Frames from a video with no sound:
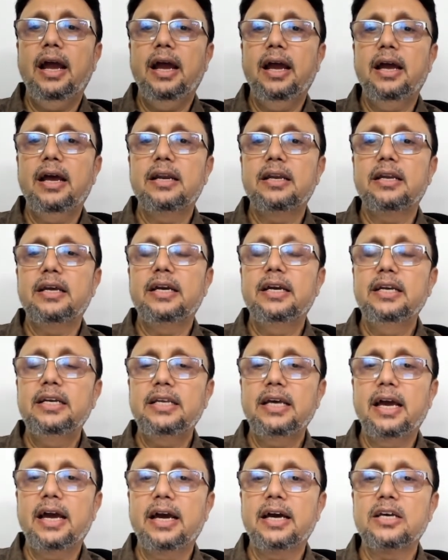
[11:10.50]
and
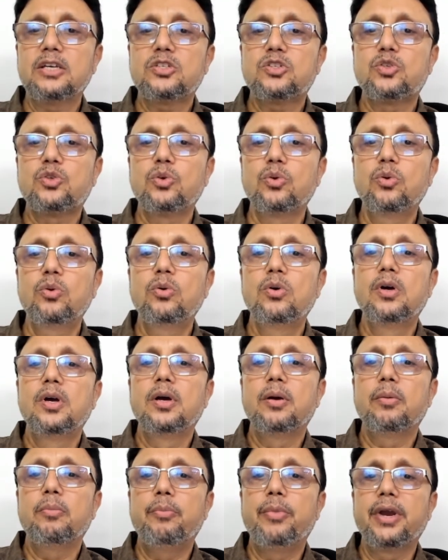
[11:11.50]
it has to
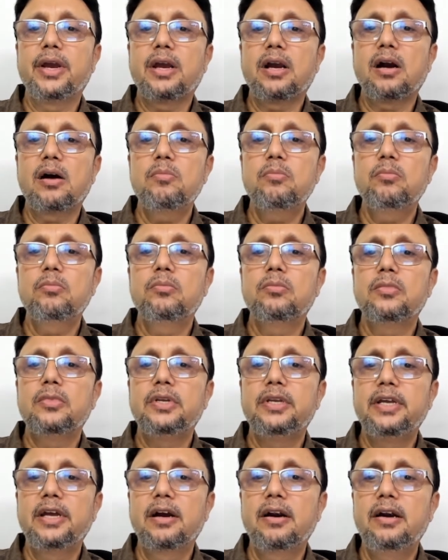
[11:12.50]
become
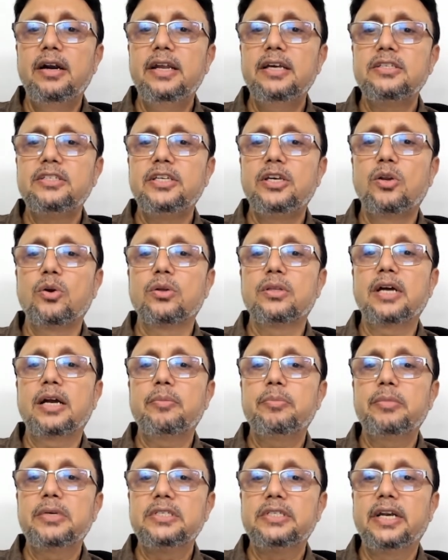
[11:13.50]
nearly zero.
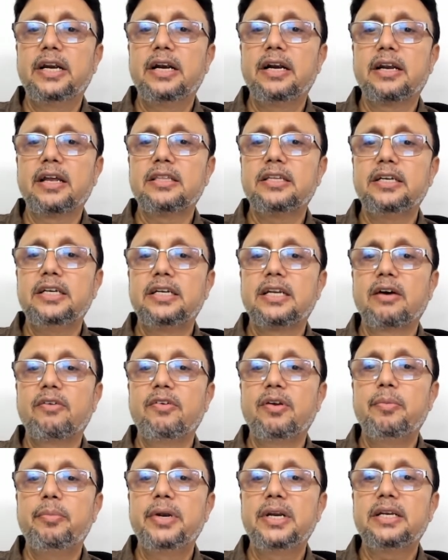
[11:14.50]
That means delta
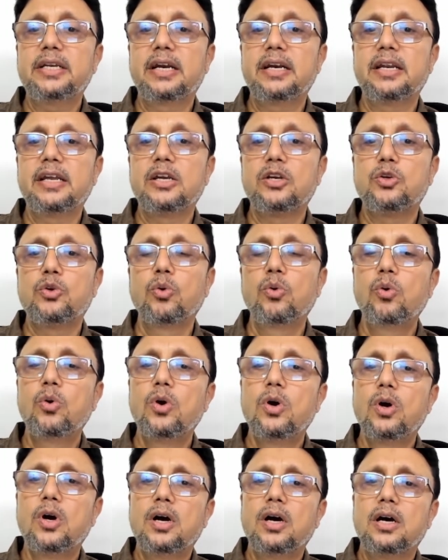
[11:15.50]
theta will be tending
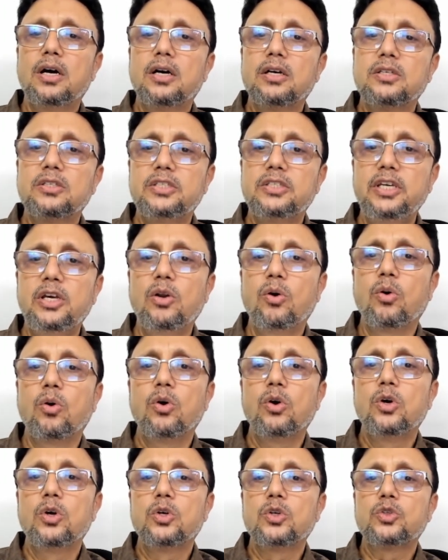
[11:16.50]
to
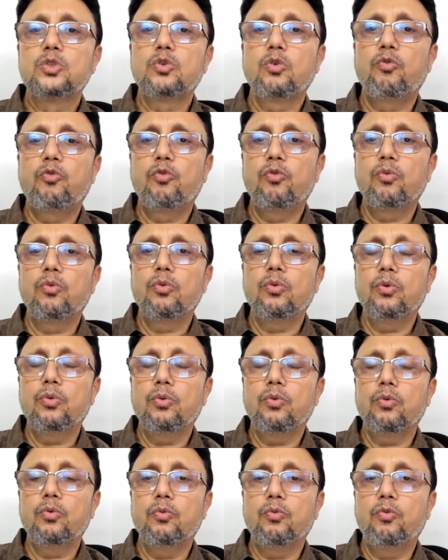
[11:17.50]
zero. So
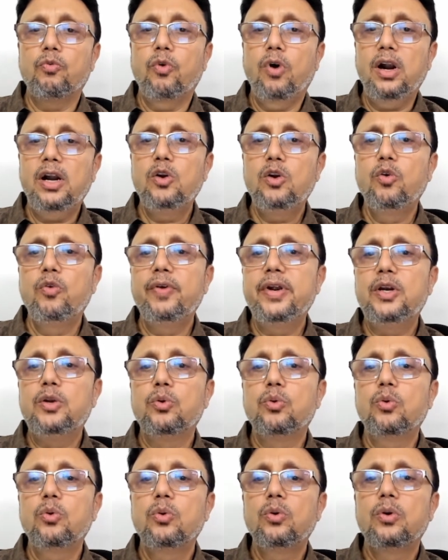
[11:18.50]
what do we
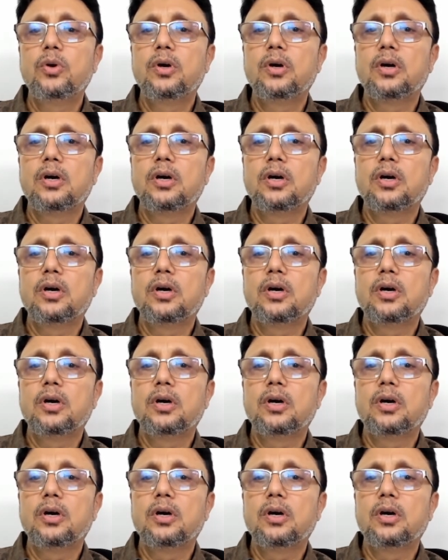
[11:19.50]
do